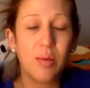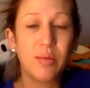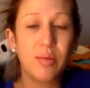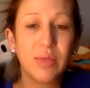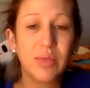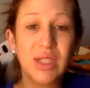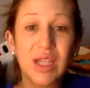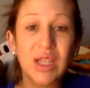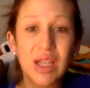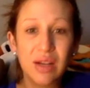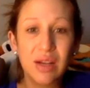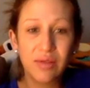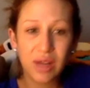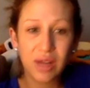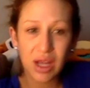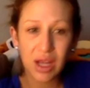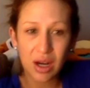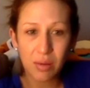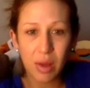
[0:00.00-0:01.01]

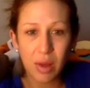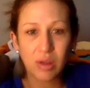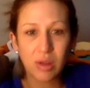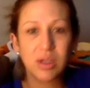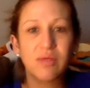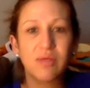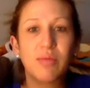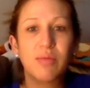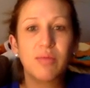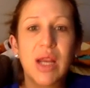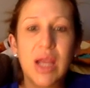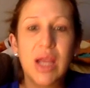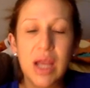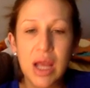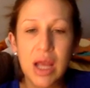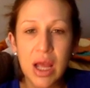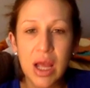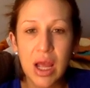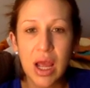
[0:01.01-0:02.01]
significant amounts of
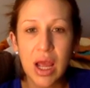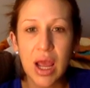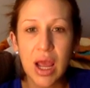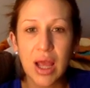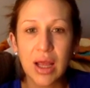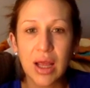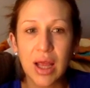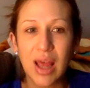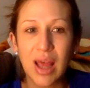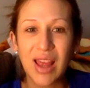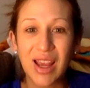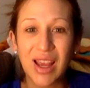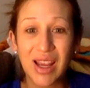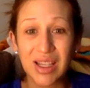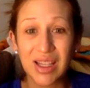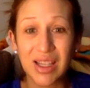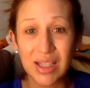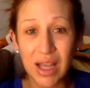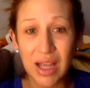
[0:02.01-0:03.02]
money. And like
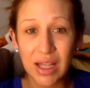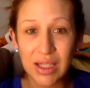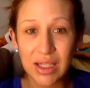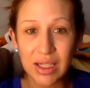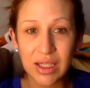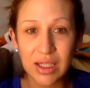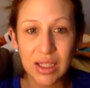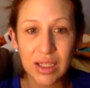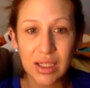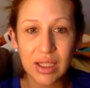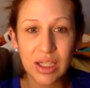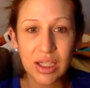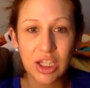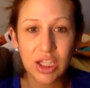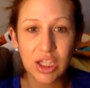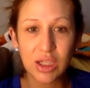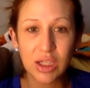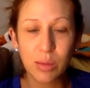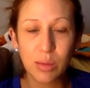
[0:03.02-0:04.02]
I said, since this is
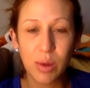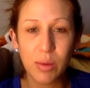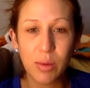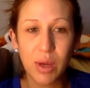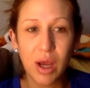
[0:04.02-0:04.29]
just a baby